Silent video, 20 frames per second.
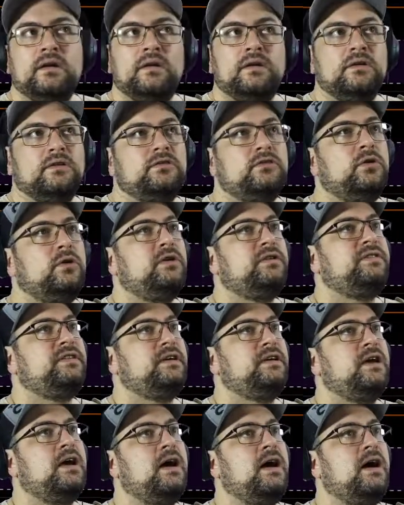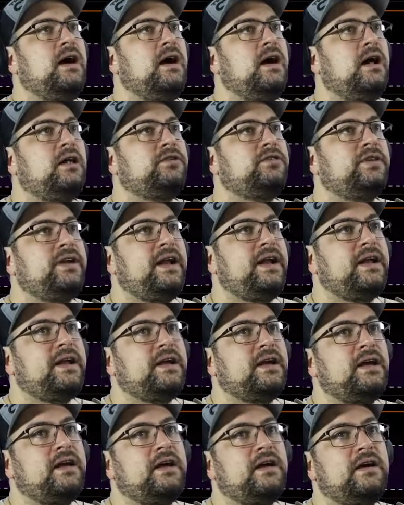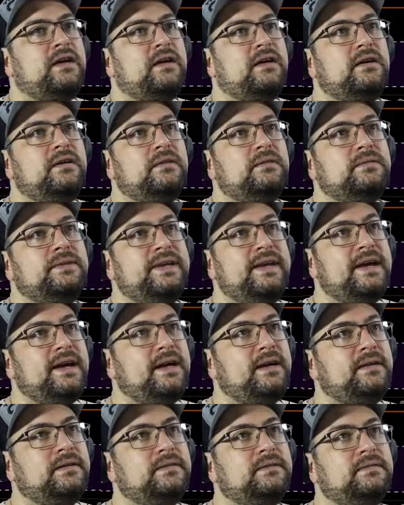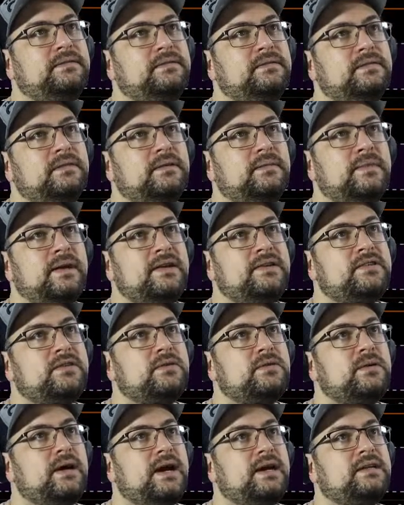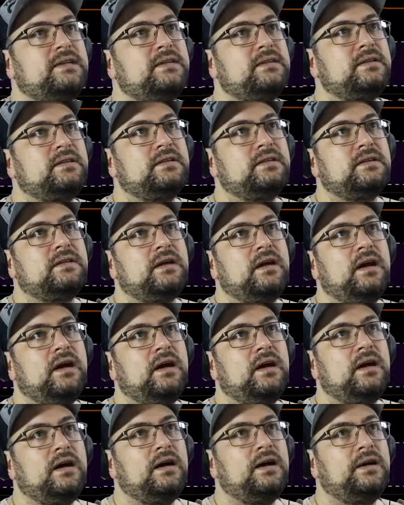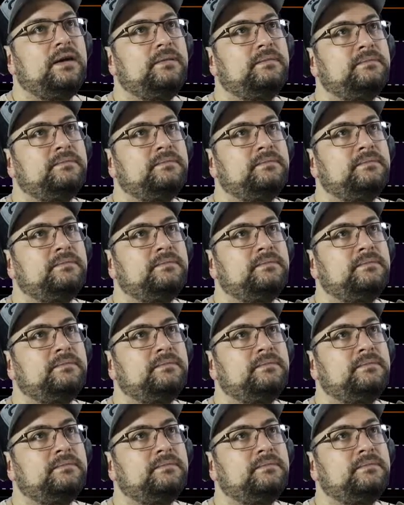So we'll see. Alternating, yeah, Ama is correct. I'll